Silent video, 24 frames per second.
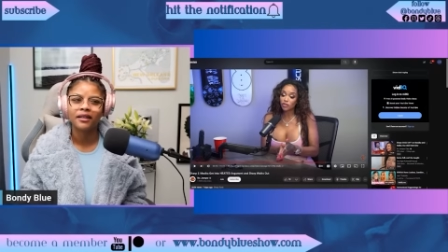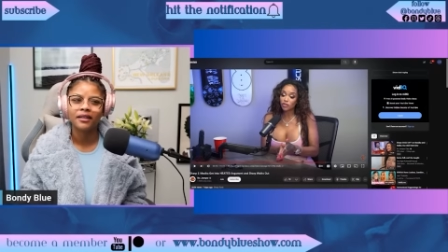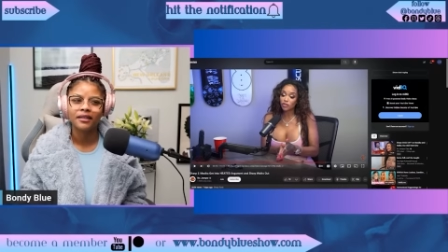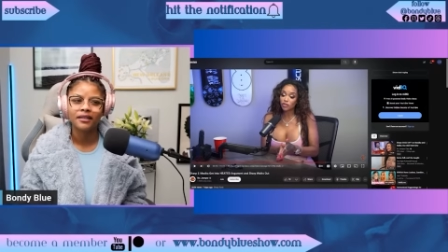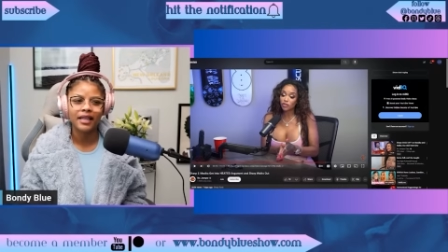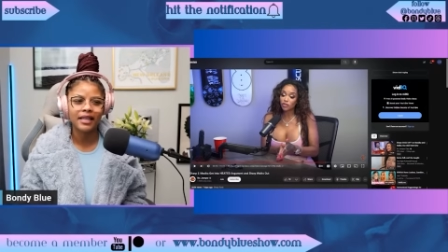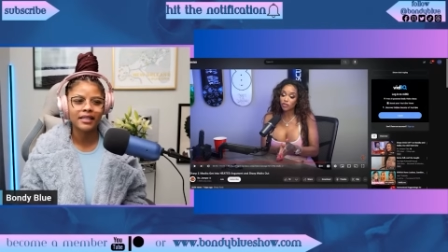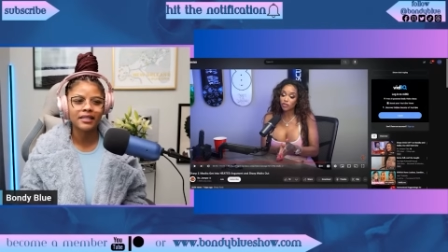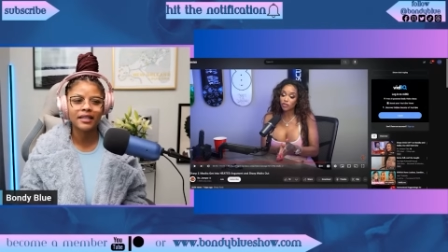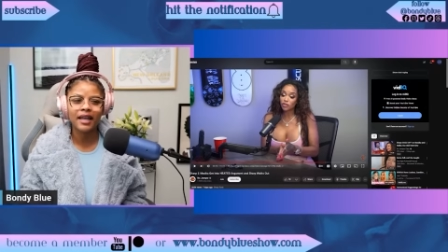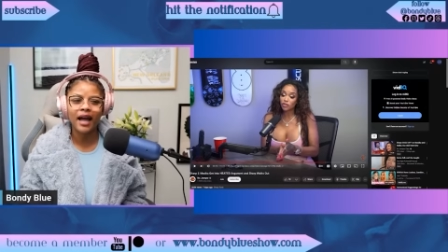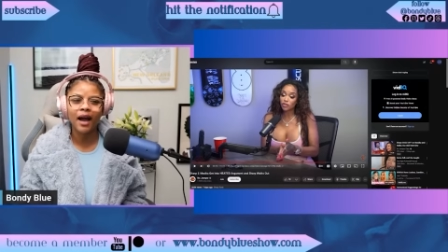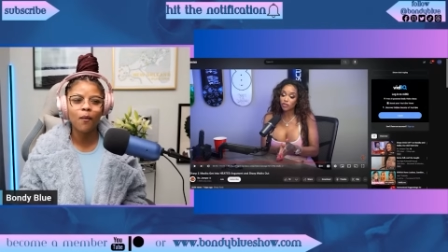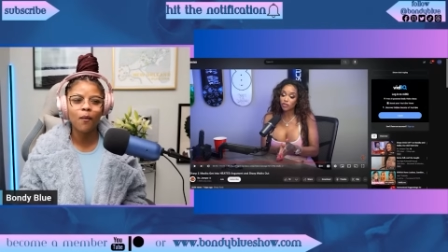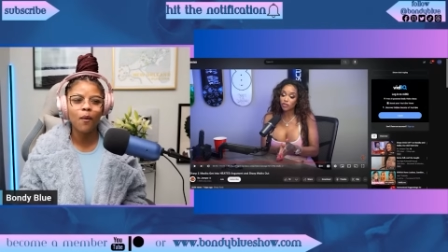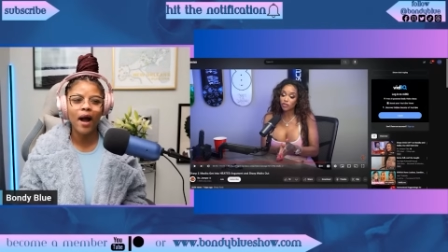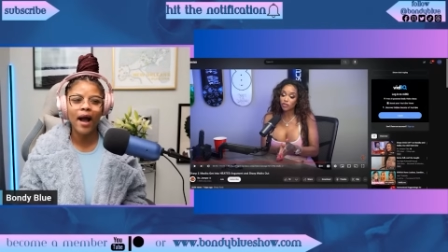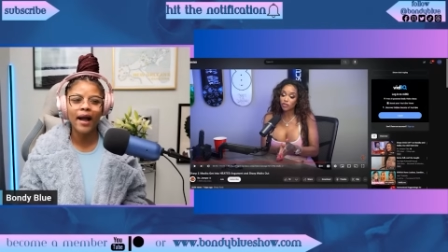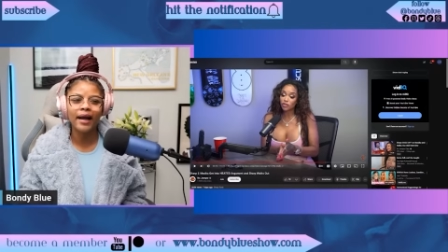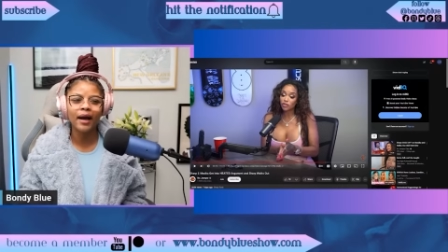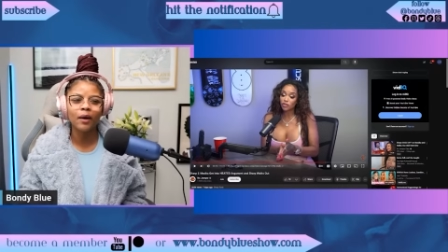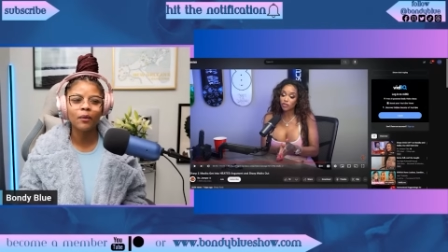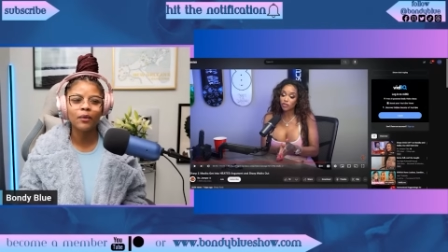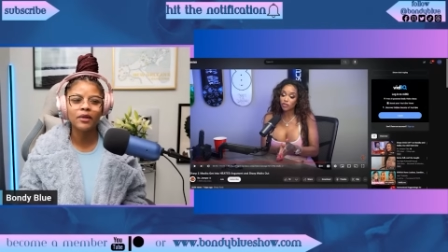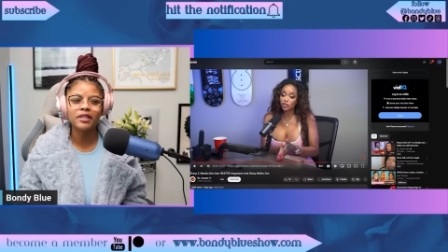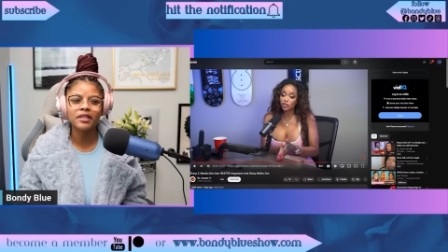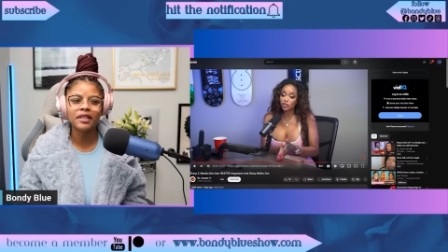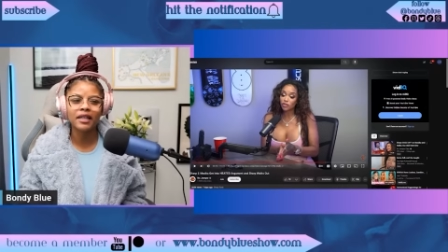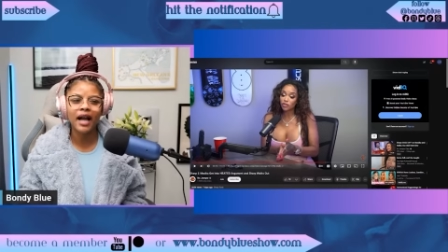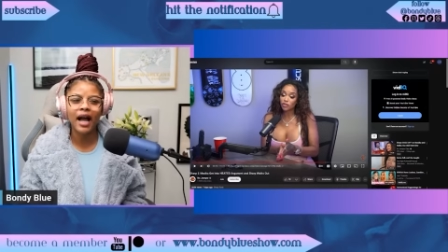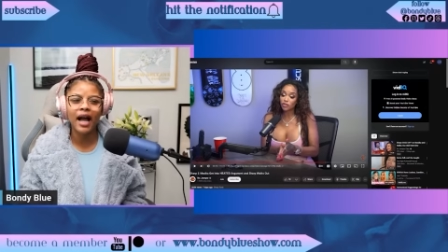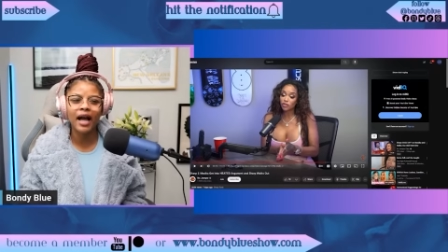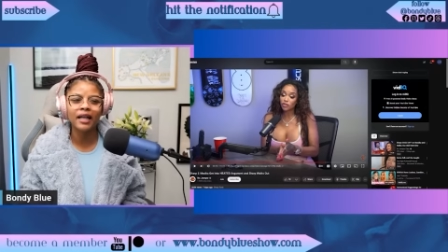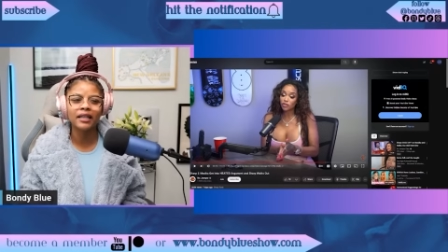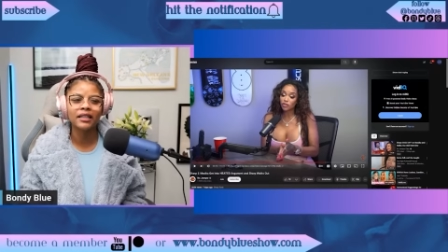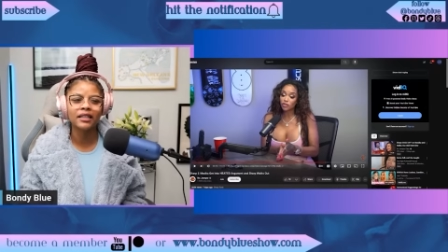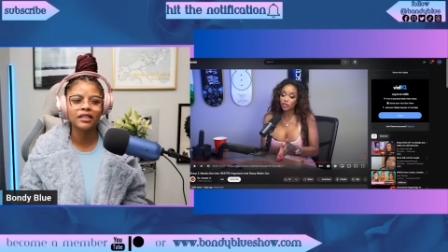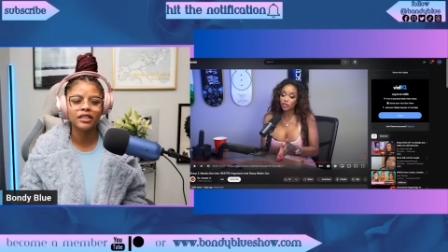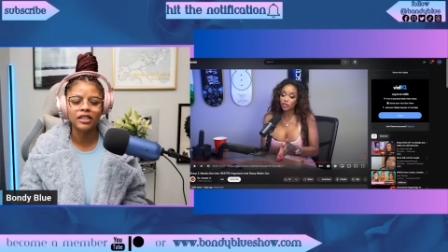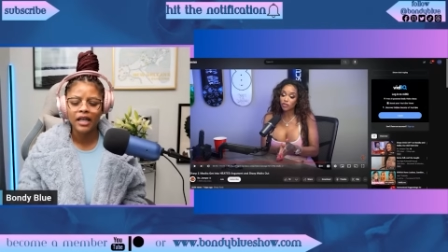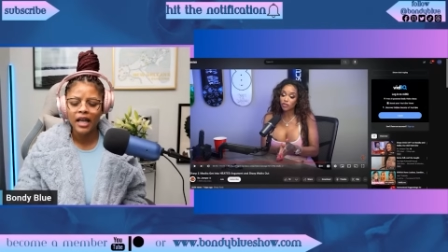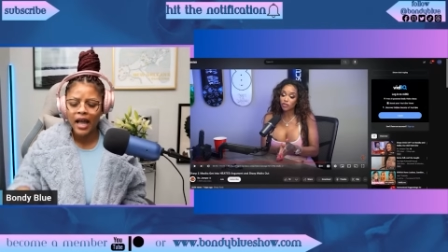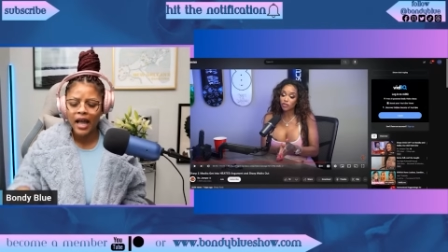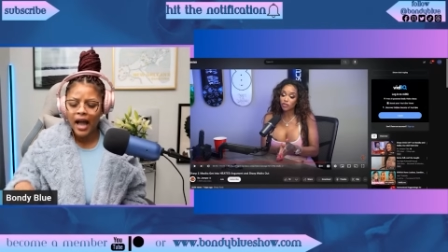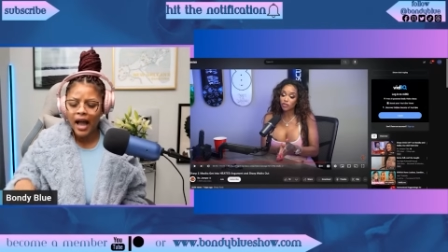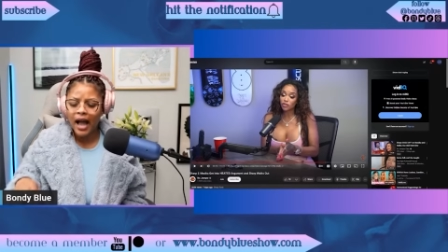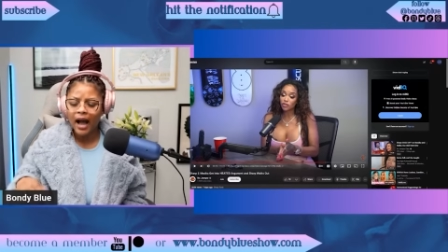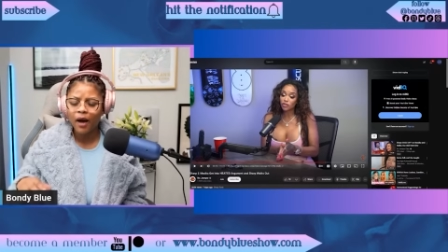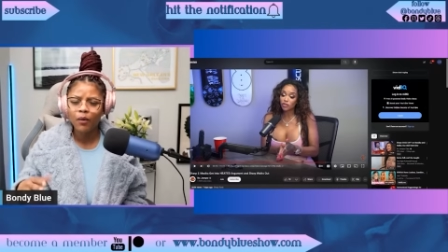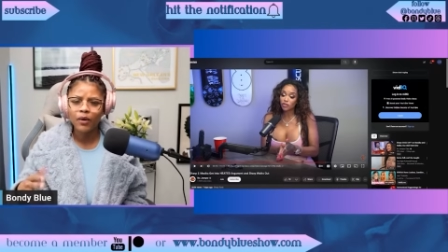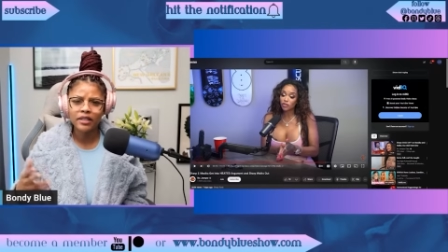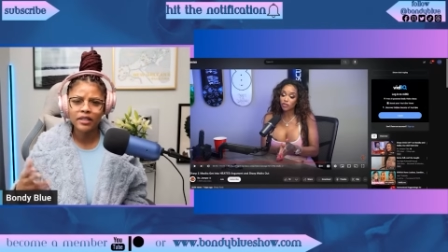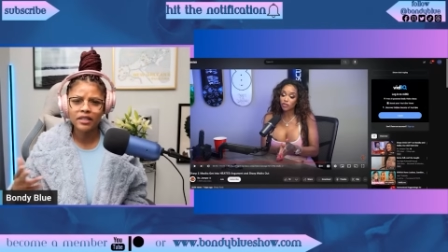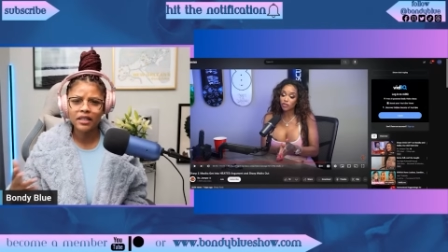That's not why I went to college. I went